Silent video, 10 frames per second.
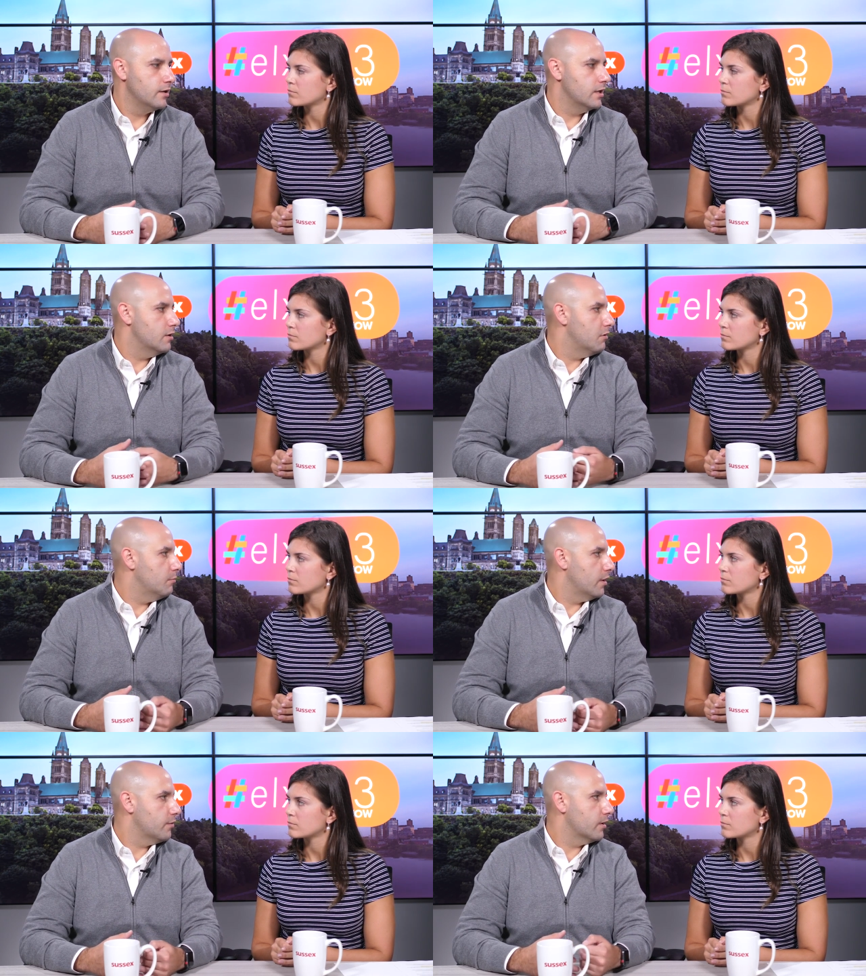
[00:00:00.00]
Speaker 1: you know a
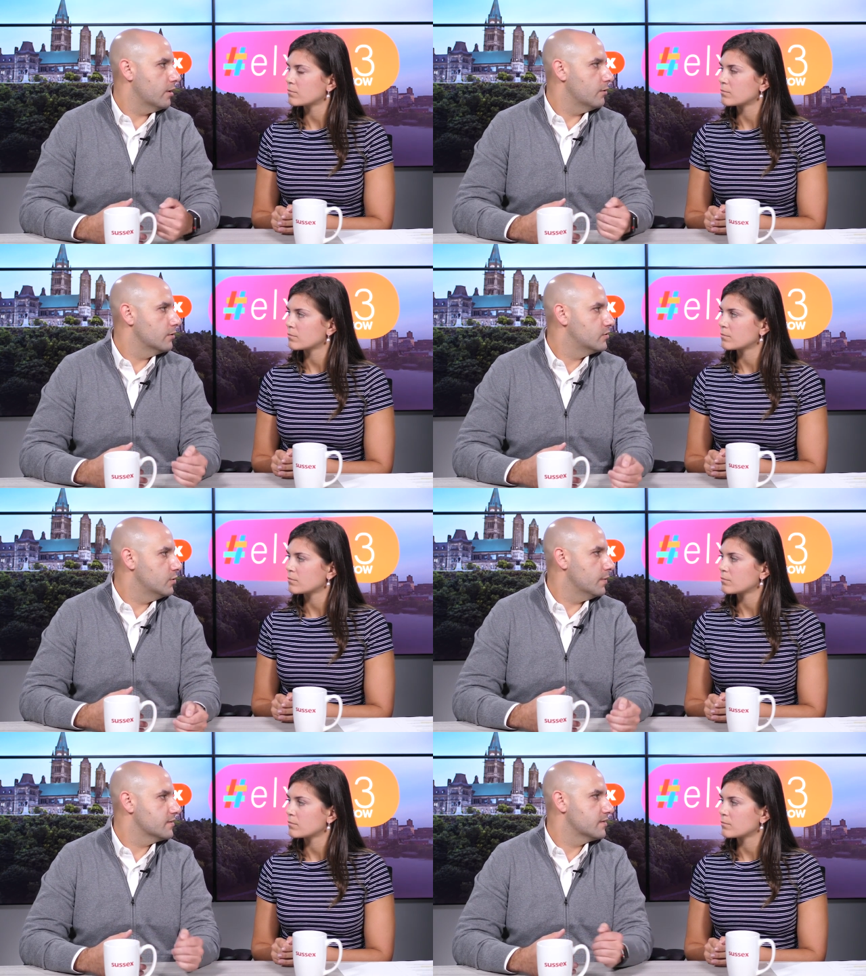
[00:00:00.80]
month ago or
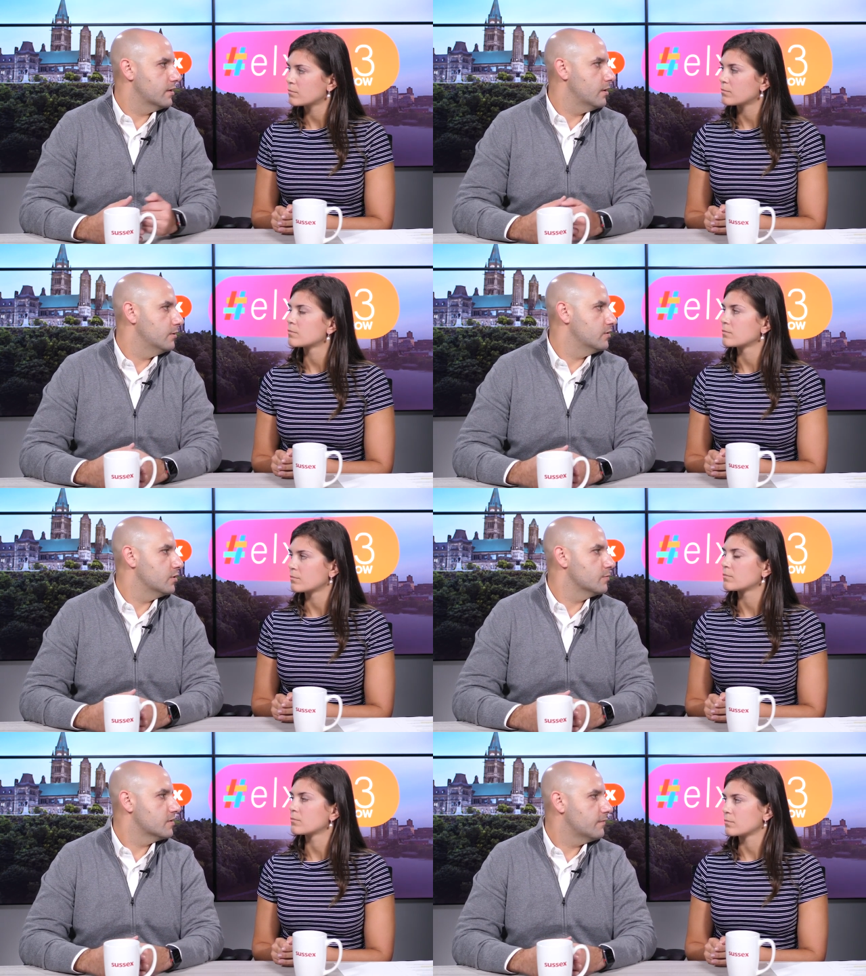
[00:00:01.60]
two months ago in
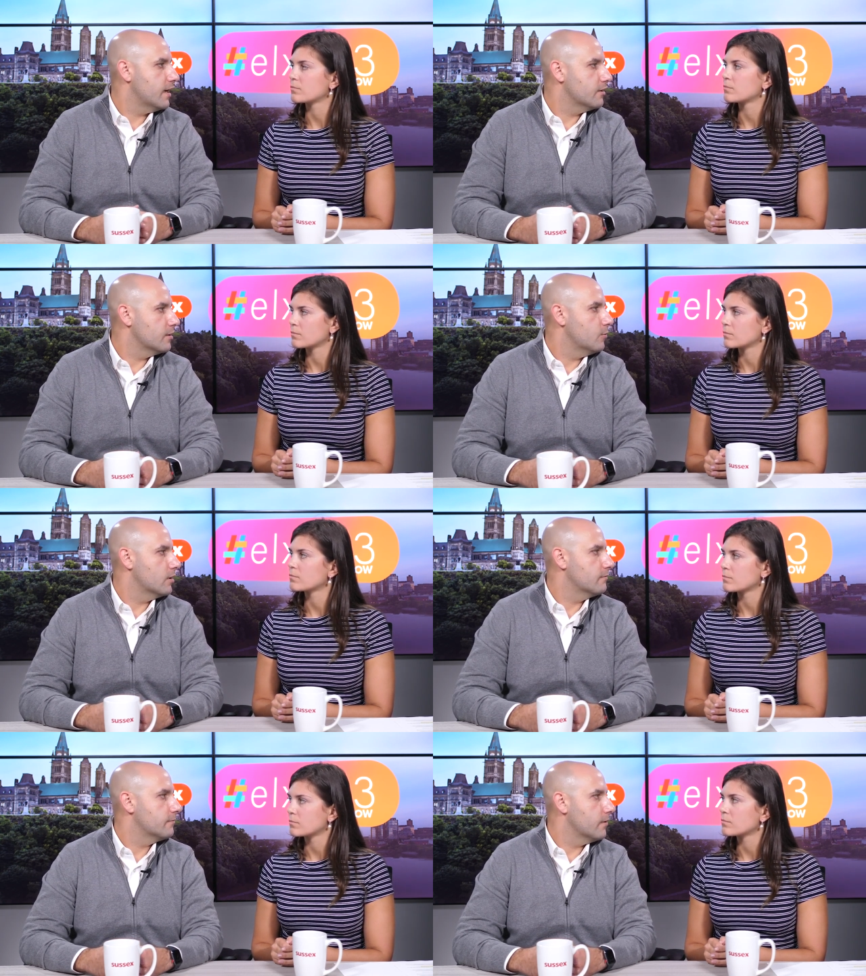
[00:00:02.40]
terms of how they
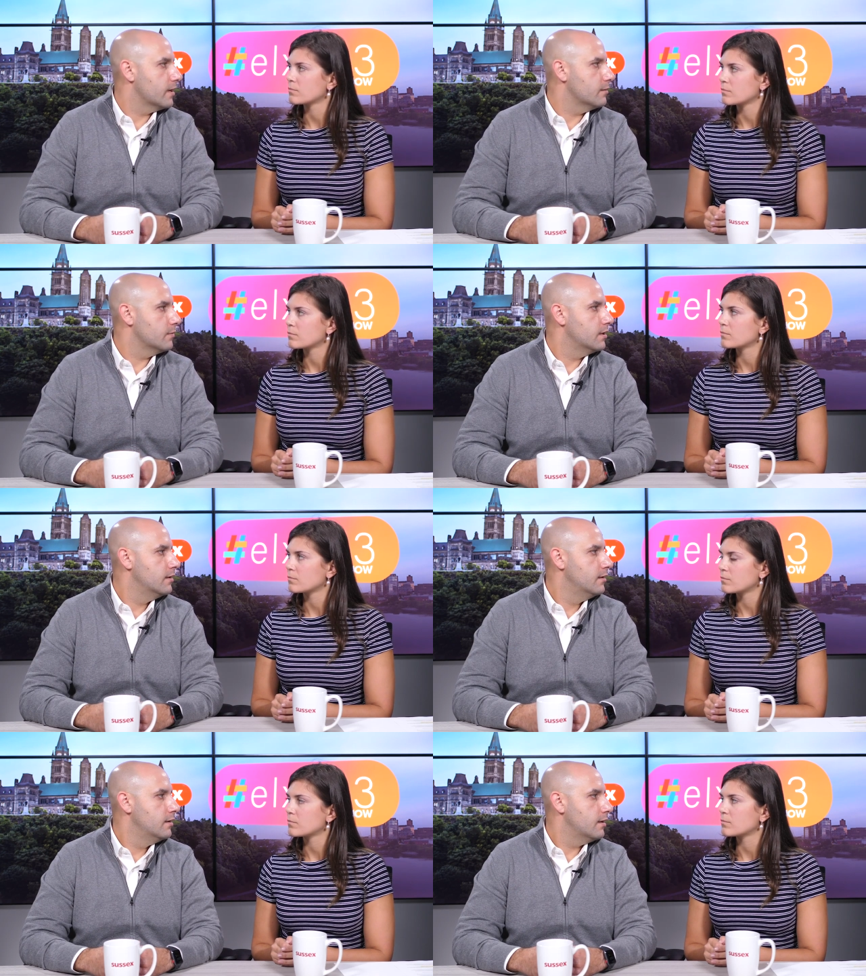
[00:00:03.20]
want to frame
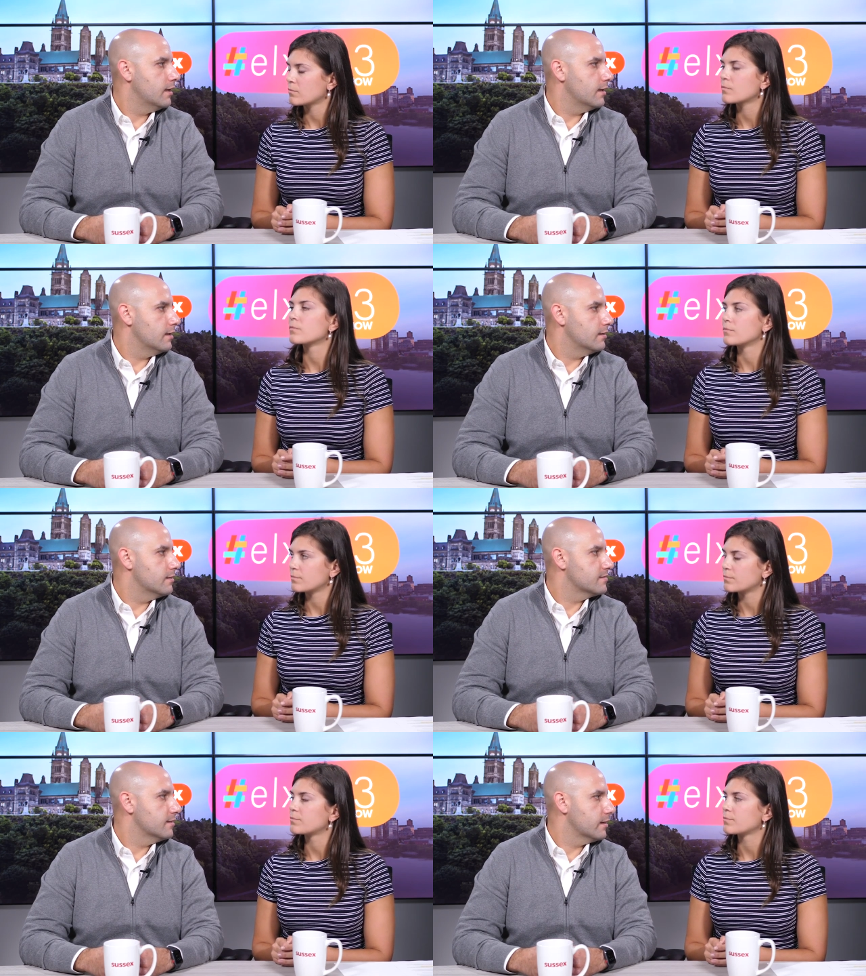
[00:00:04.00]
uh,
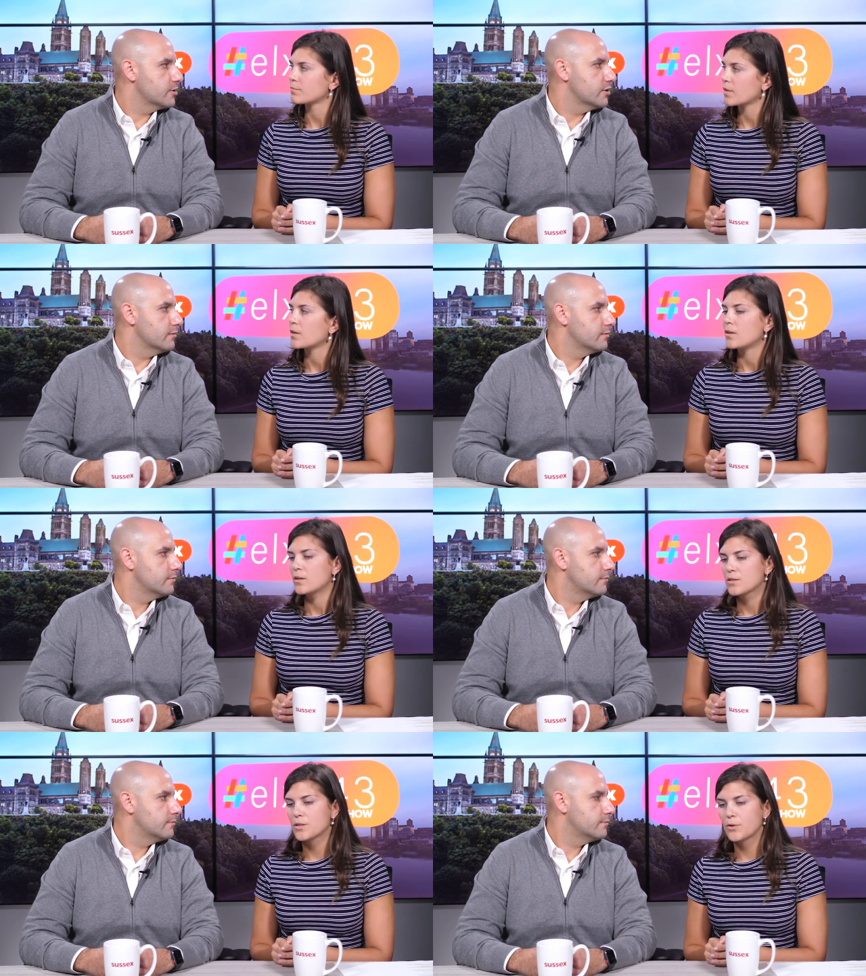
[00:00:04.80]
this election?
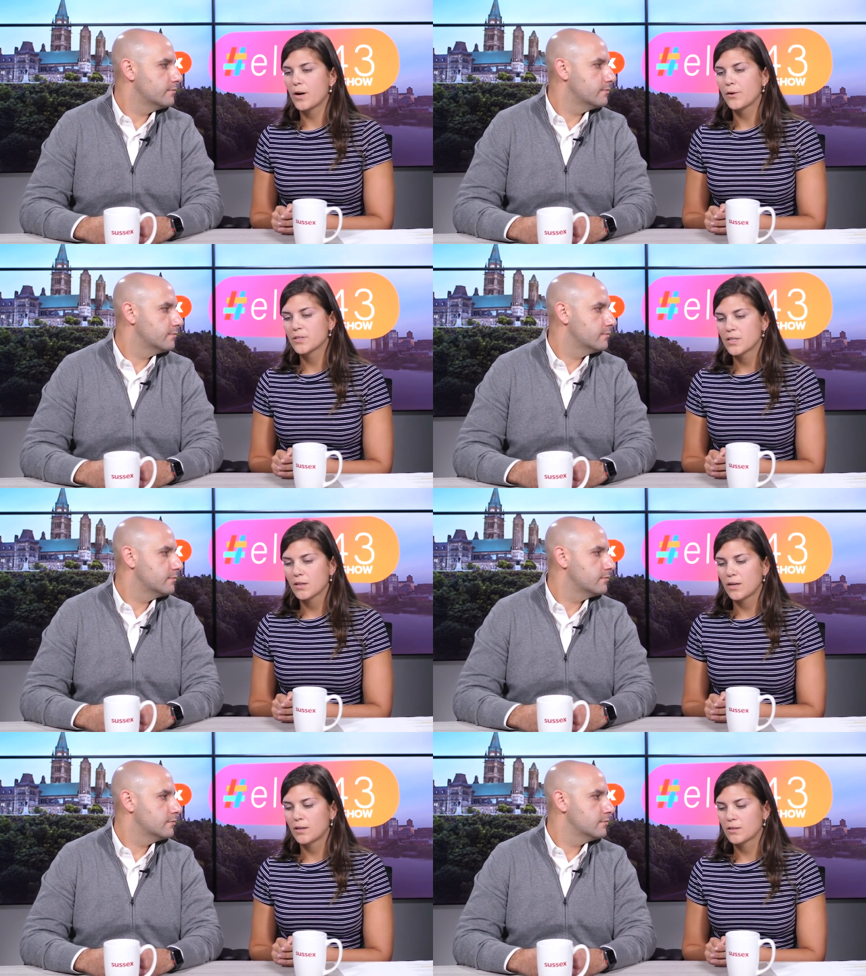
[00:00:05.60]
Speaker 2: So I would
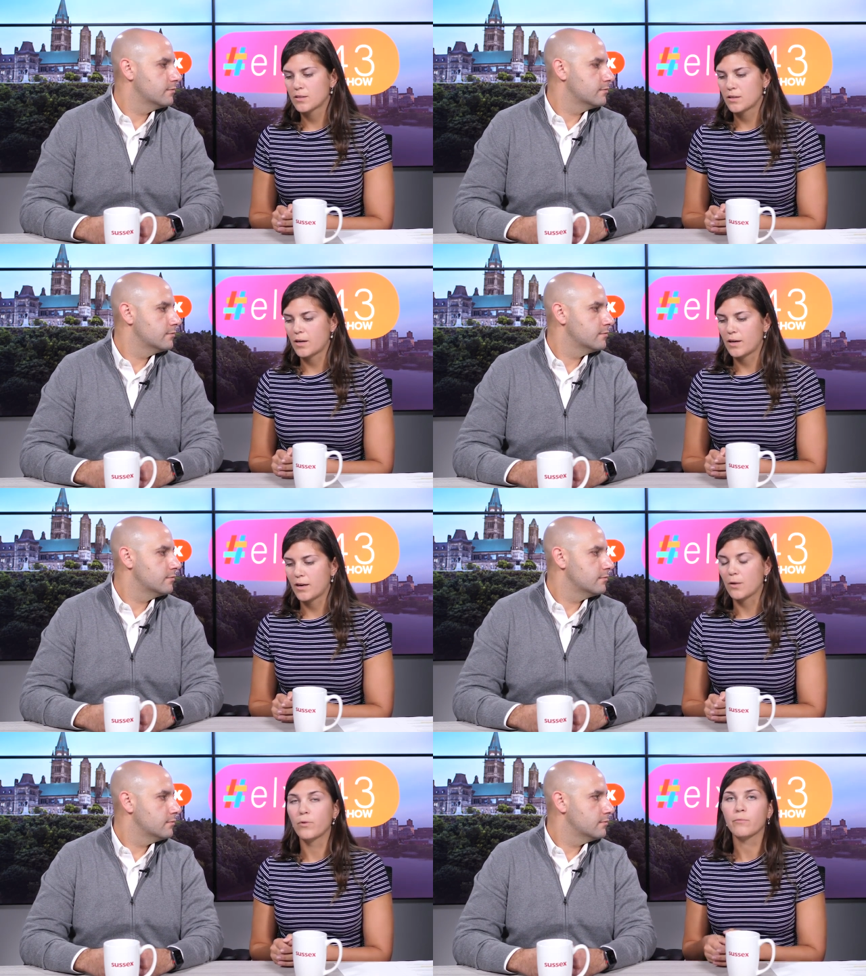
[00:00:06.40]
say that, uh,
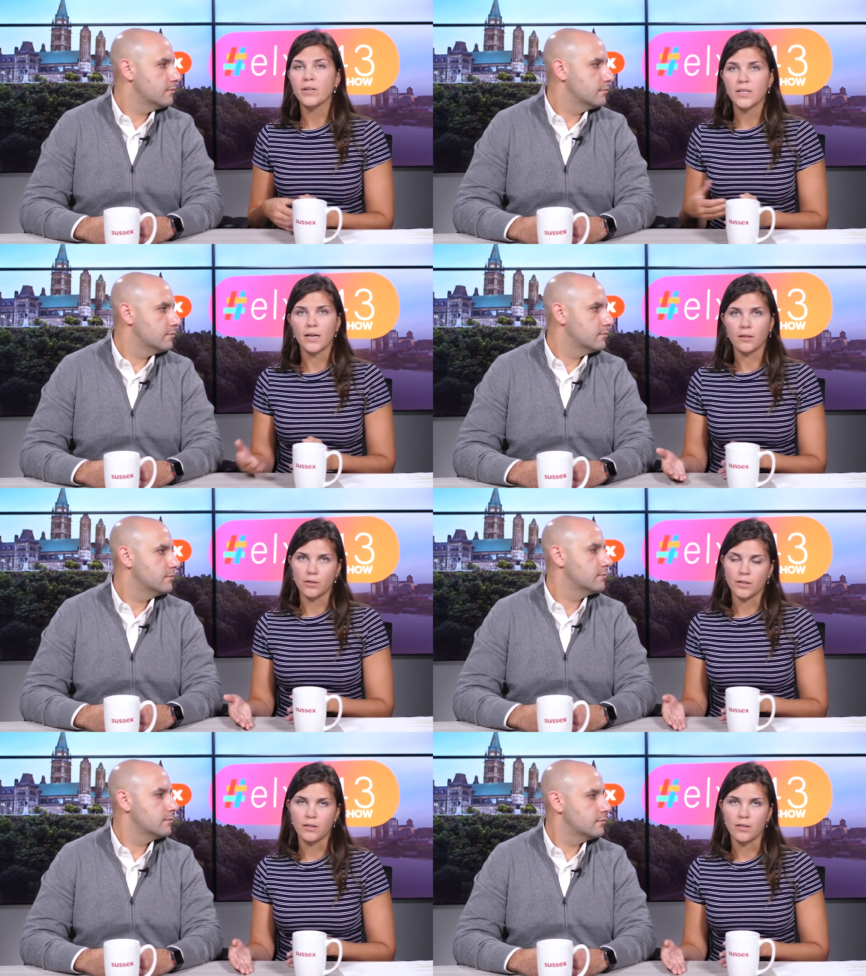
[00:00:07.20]
and when we take a
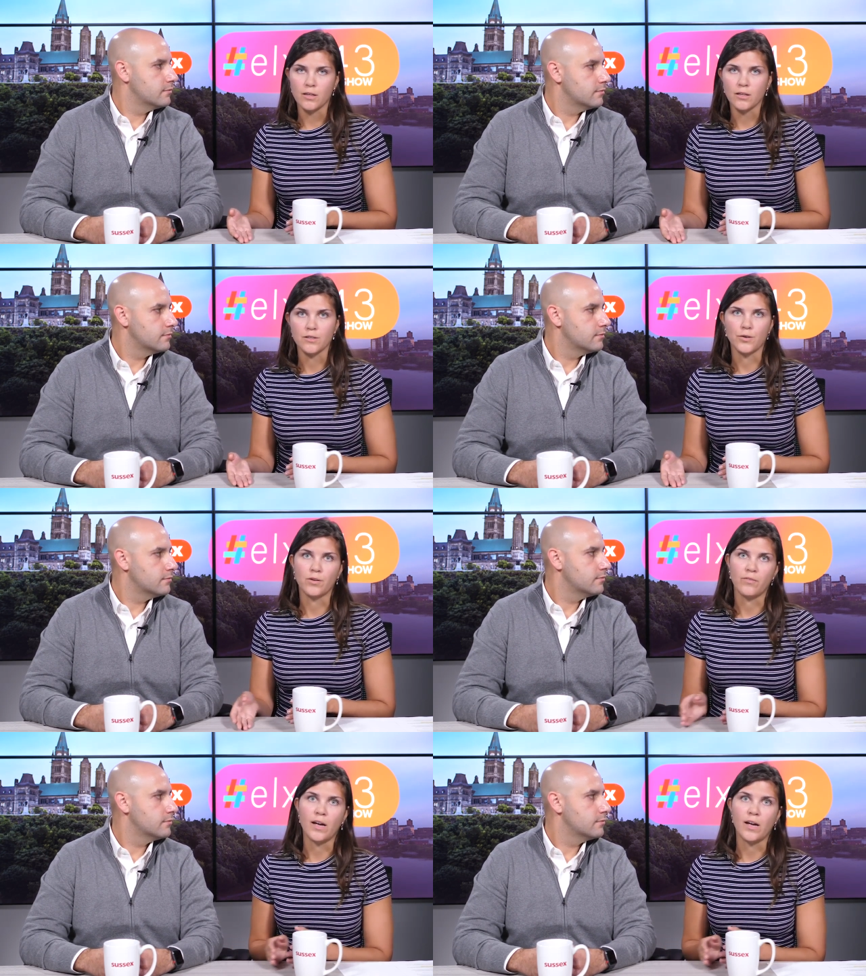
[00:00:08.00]
look at the conservative